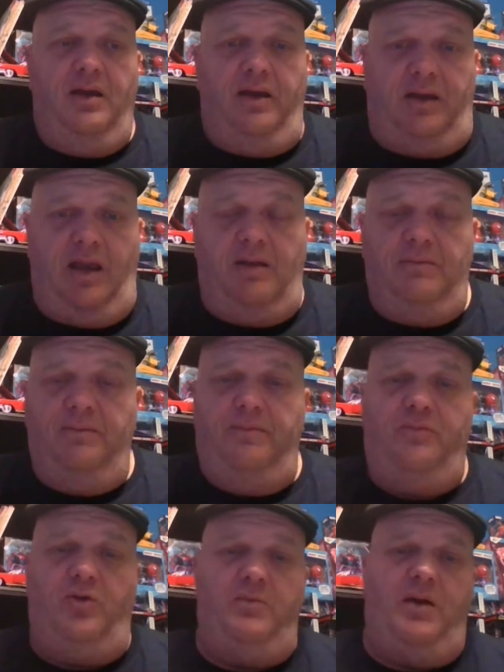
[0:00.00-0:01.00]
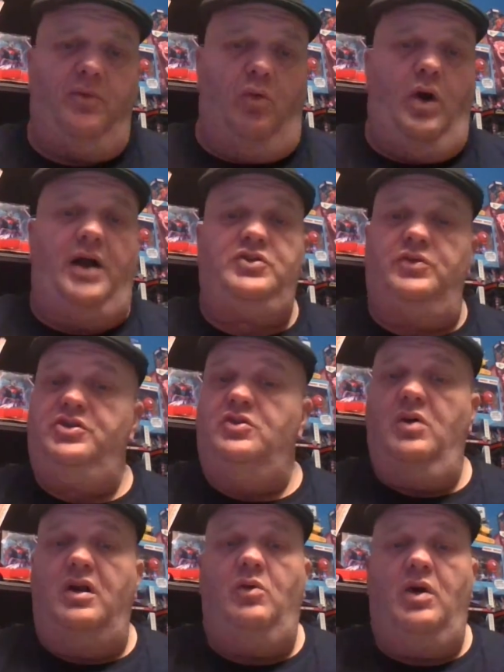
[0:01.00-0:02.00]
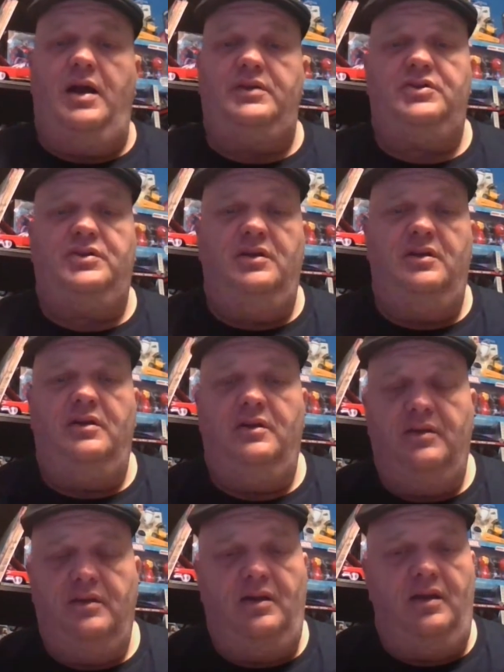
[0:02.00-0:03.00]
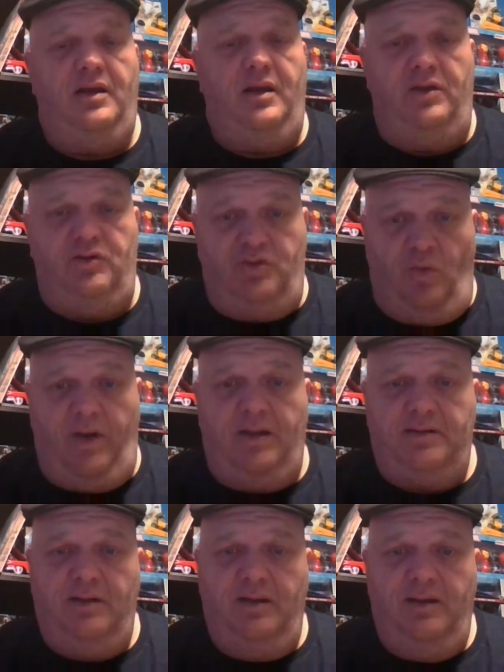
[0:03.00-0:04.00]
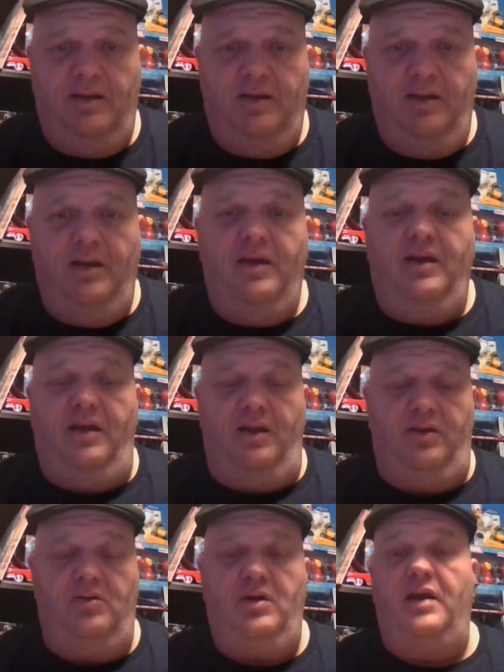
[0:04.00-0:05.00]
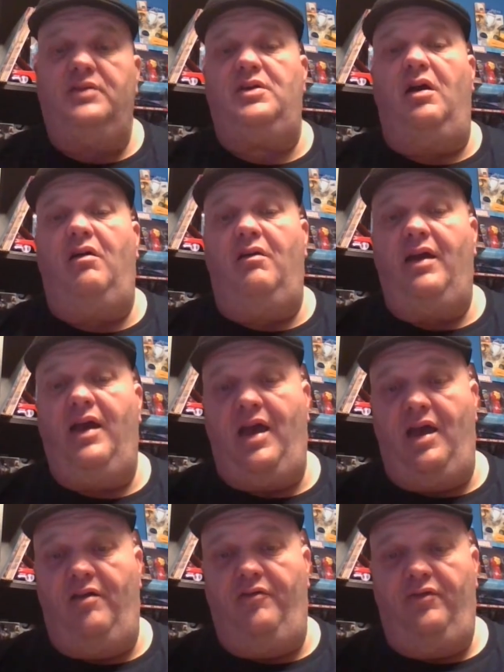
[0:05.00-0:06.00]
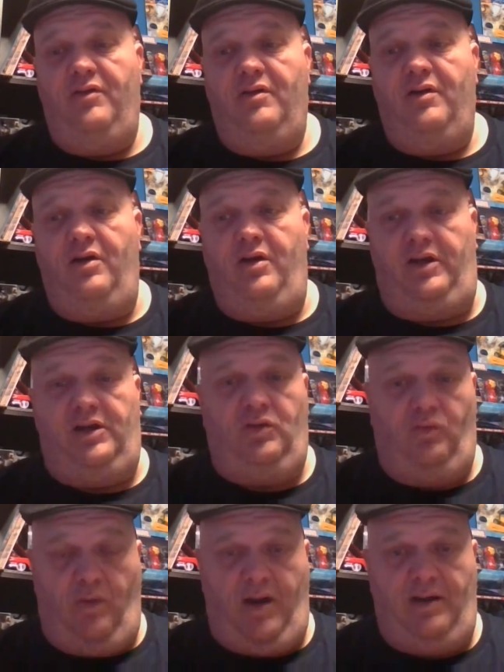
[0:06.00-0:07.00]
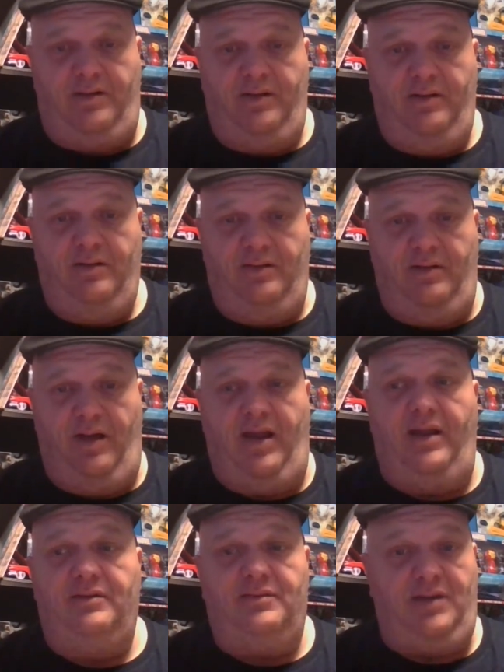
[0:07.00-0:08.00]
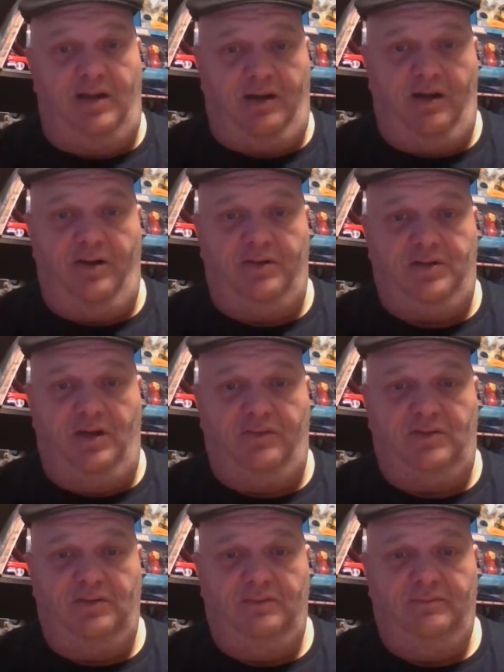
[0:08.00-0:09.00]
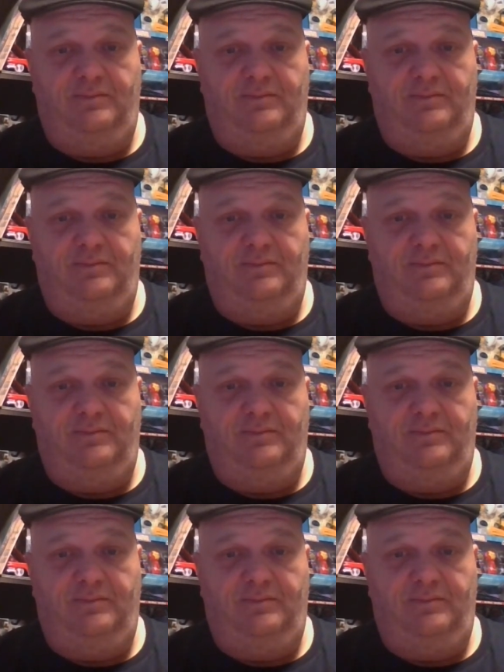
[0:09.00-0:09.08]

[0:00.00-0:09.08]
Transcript: Again, remember watch what you want to watch, enjoy it, and you guys all have a great night. Take care of yourselves.